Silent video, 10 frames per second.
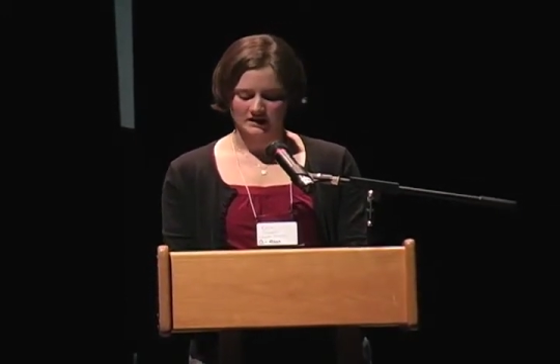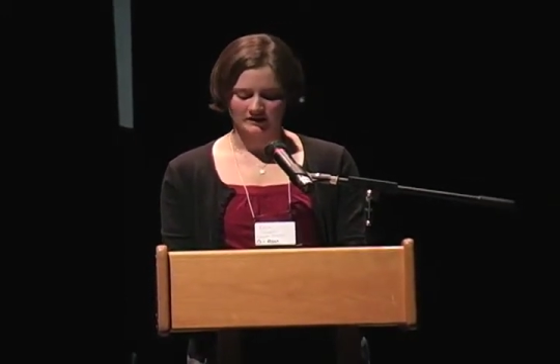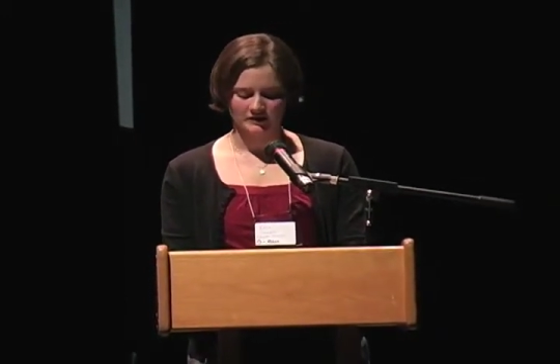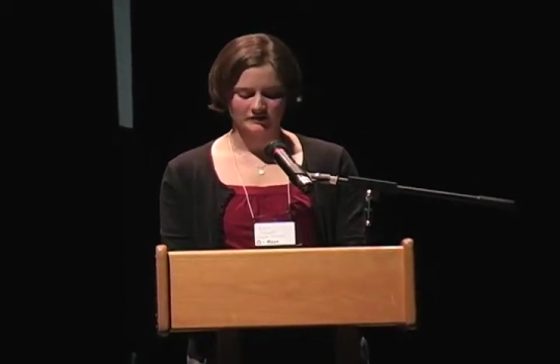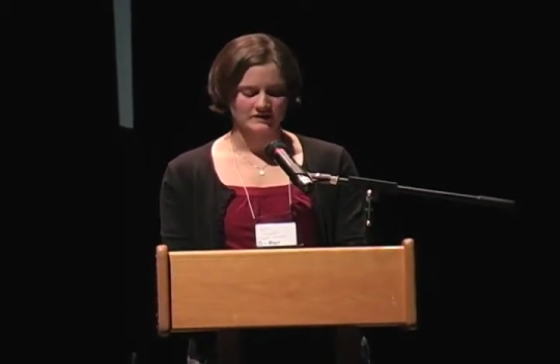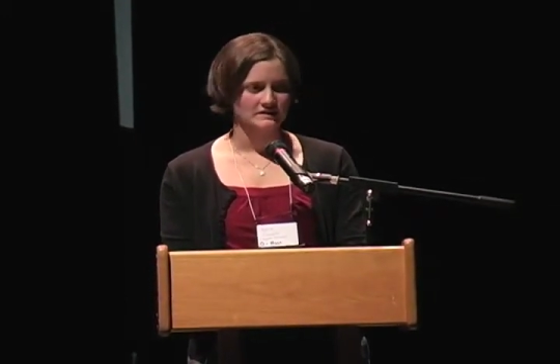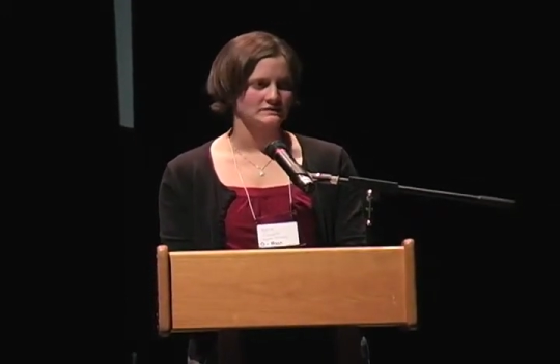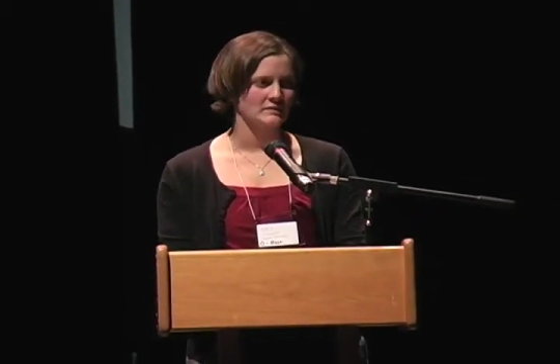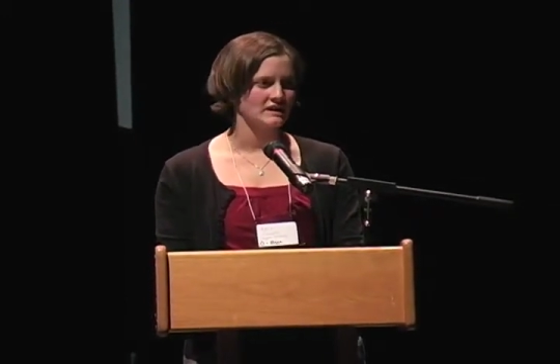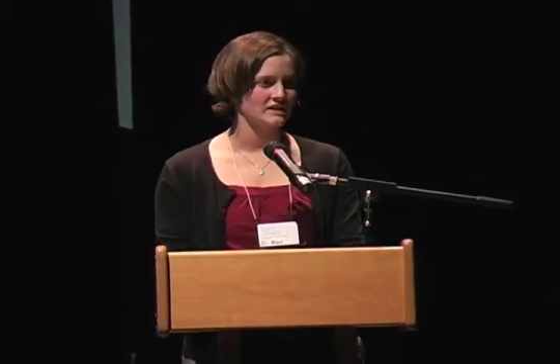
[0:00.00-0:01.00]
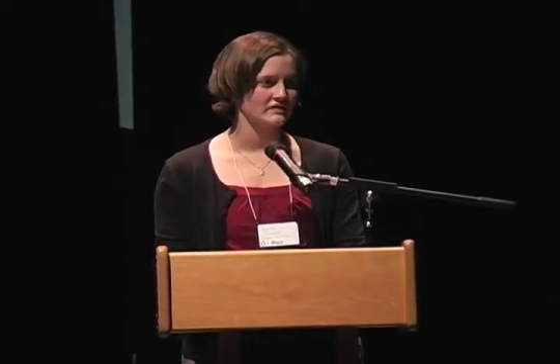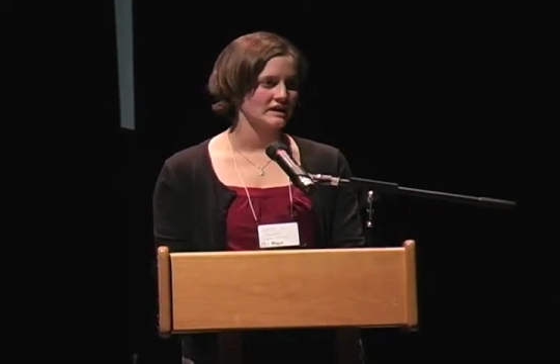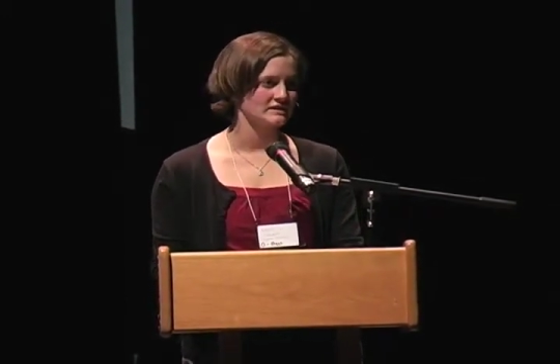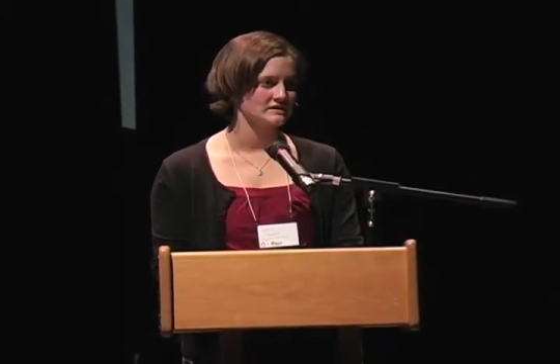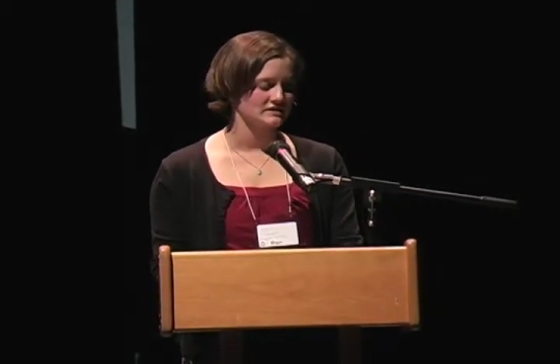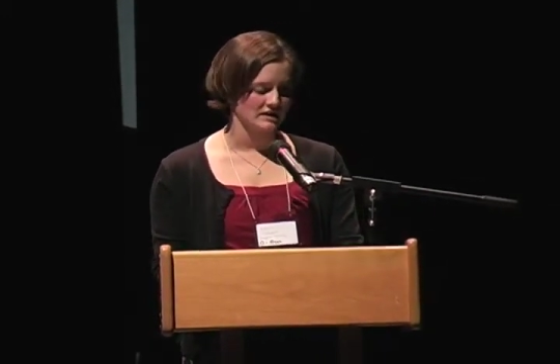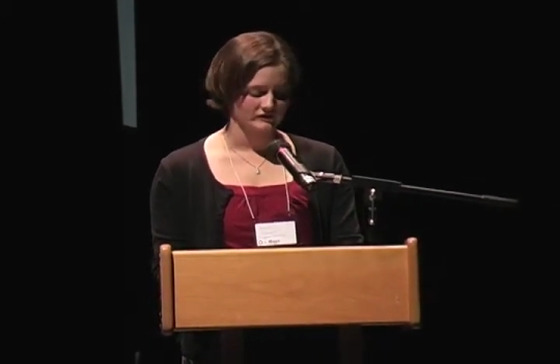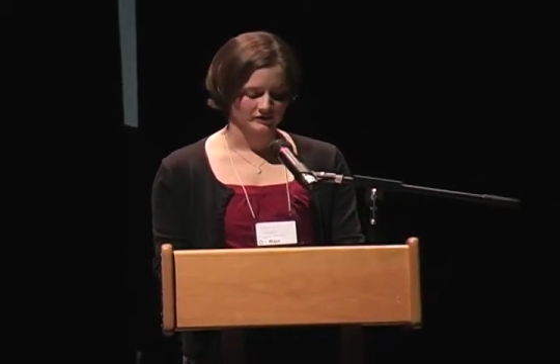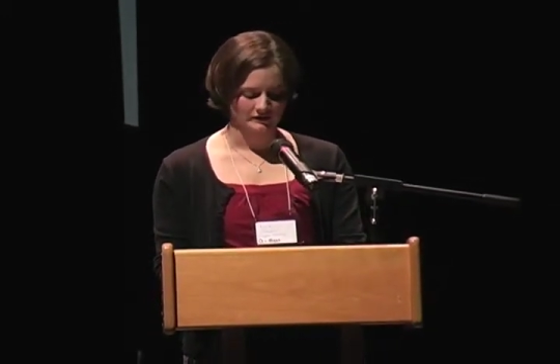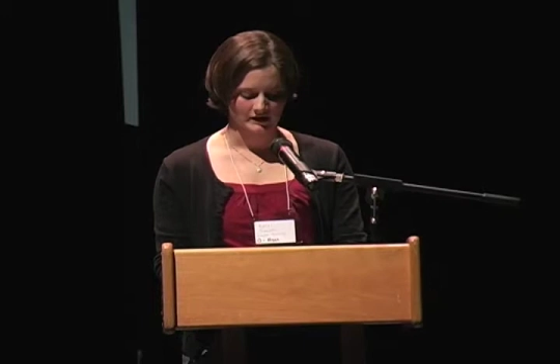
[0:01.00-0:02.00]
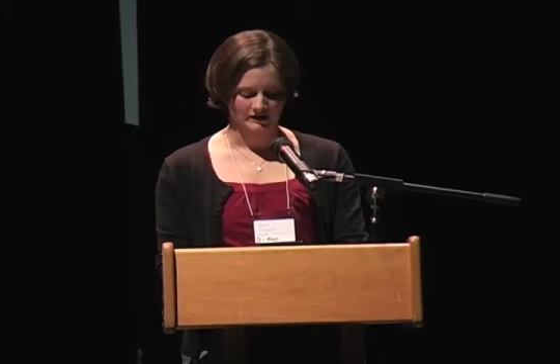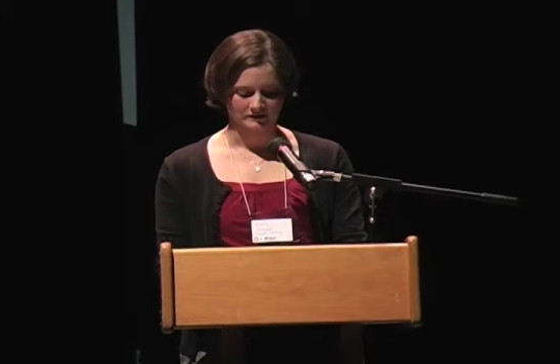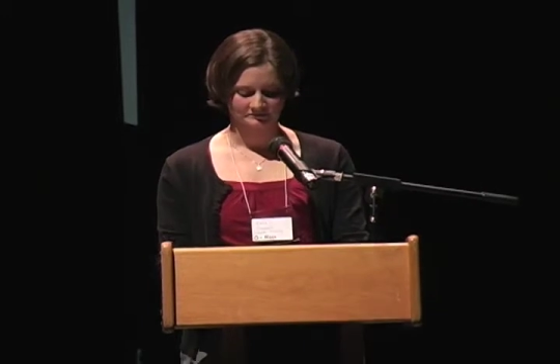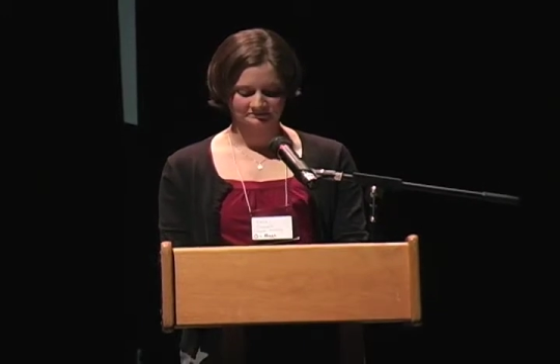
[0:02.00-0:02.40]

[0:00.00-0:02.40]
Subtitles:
that are things many of us take for granted.